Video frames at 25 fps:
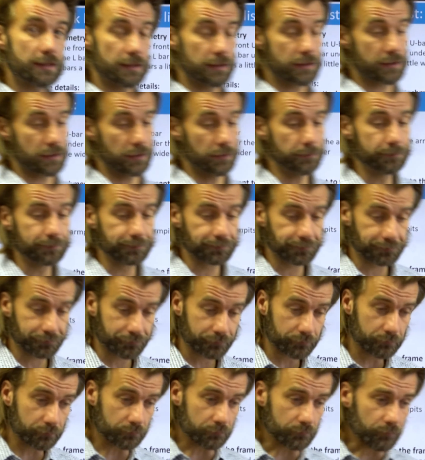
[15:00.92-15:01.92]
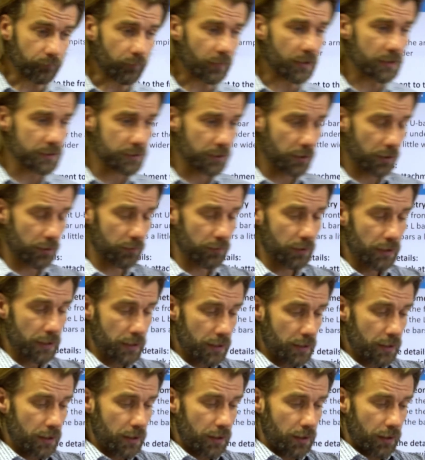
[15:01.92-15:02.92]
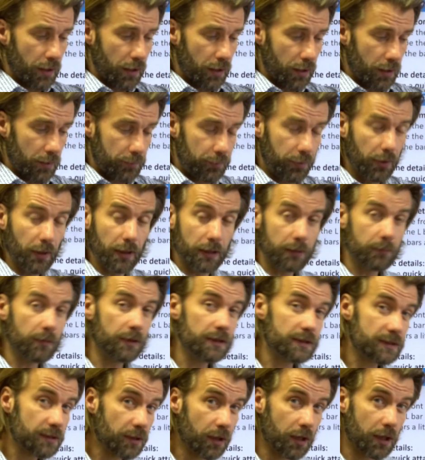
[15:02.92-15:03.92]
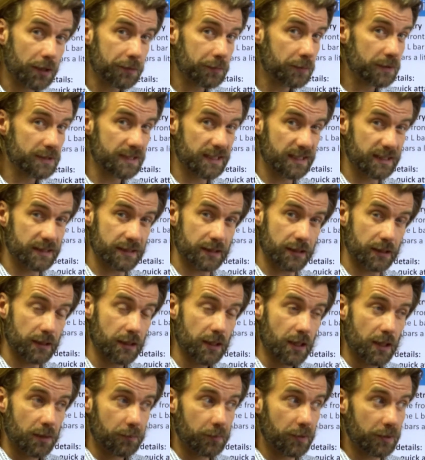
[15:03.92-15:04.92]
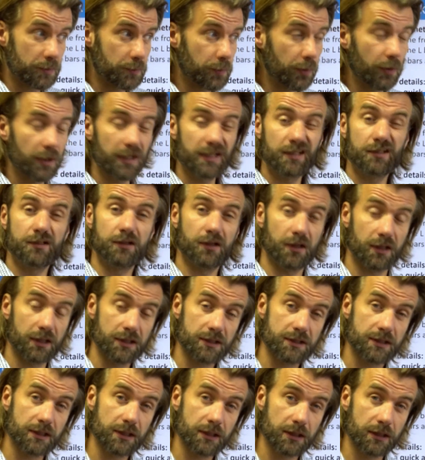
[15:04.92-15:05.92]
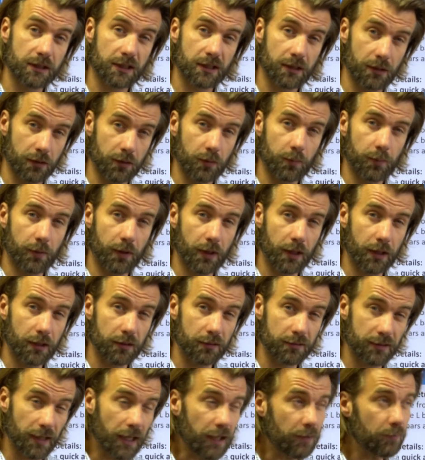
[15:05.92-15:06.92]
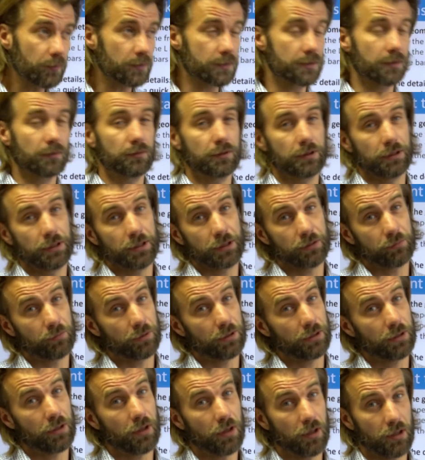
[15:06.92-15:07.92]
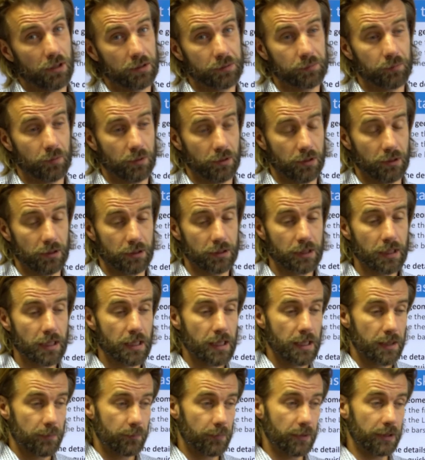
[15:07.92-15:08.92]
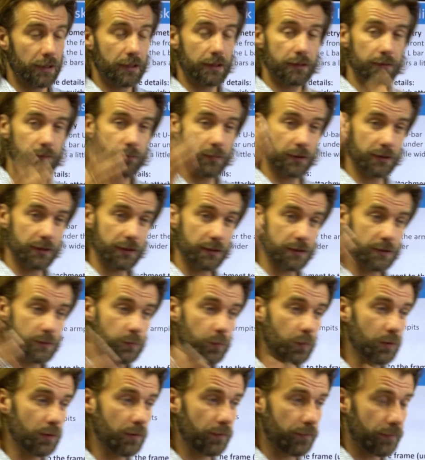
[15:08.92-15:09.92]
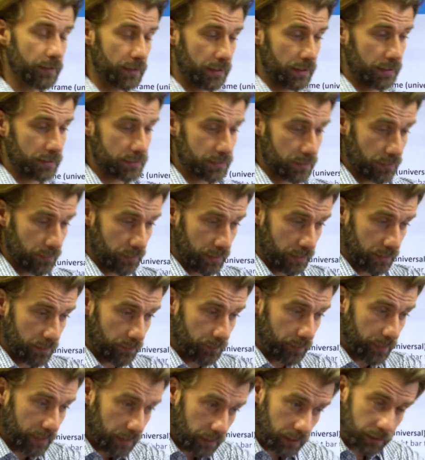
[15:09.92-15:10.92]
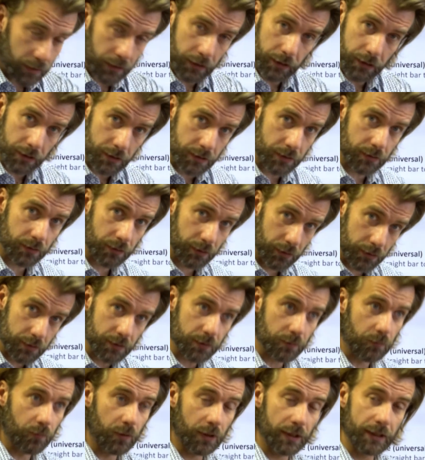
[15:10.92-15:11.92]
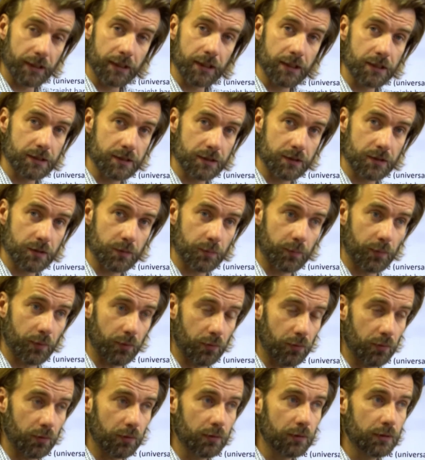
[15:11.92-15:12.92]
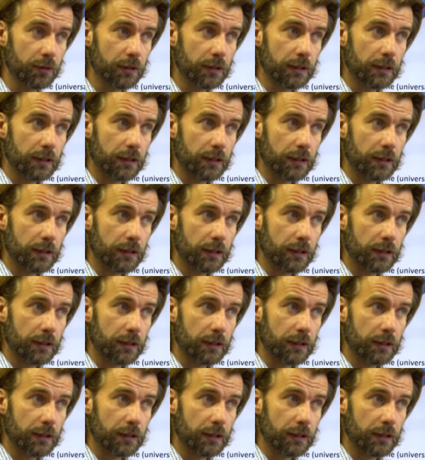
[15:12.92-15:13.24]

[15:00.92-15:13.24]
system. So pulling my son was easy, but pulling a 90 kilo pilot, that was already quite hard work. But there is one thing. So in the beginning, it's quite easy to pull.